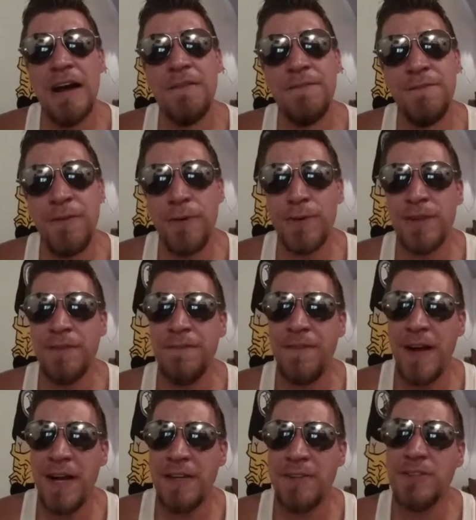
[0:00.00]
for the
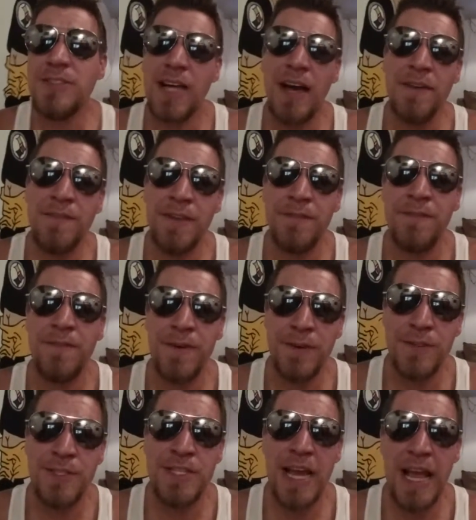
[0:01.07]
finals of the
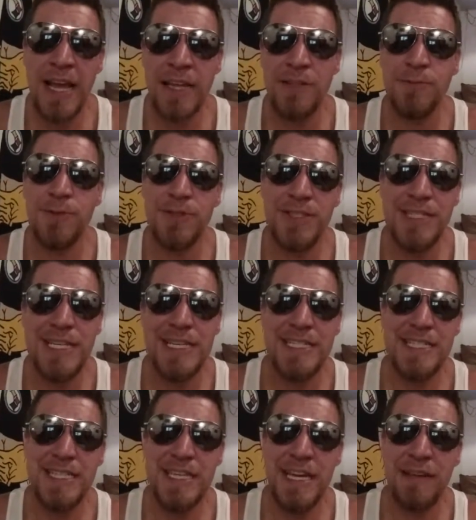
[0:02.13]
first annual
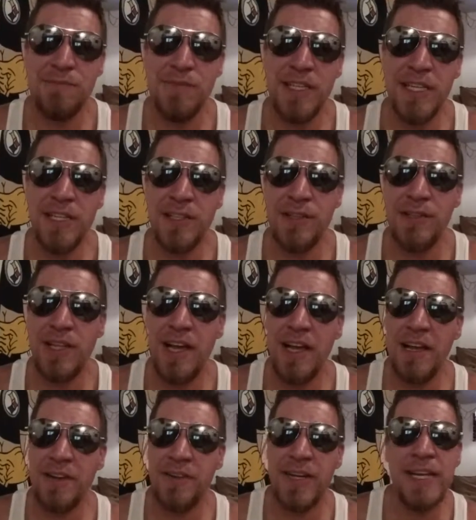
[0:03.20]
DCM Lethal
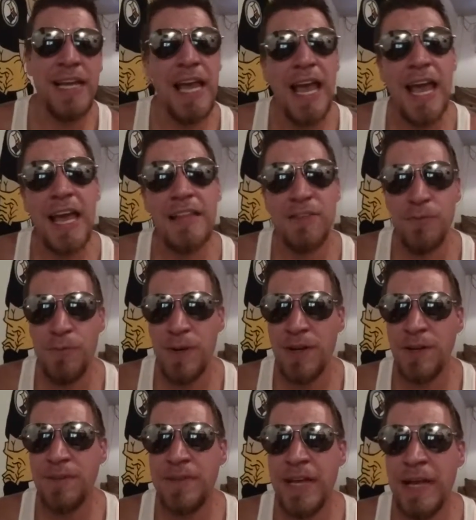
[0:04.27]
Lottery. And the
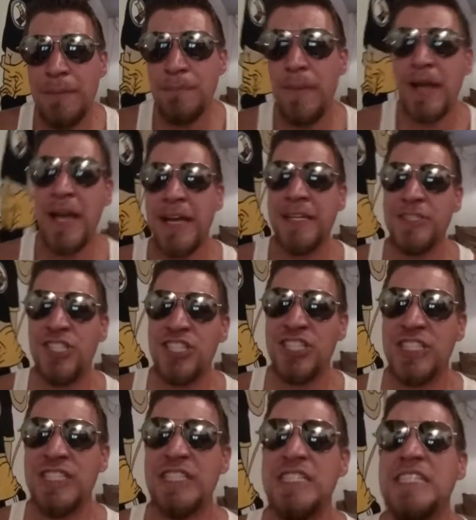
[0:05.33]
winner of that
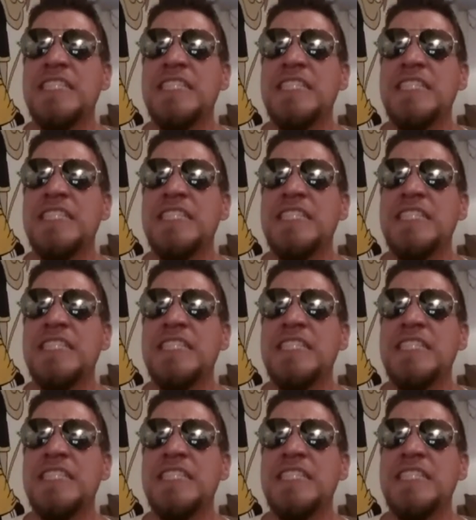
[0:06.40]
match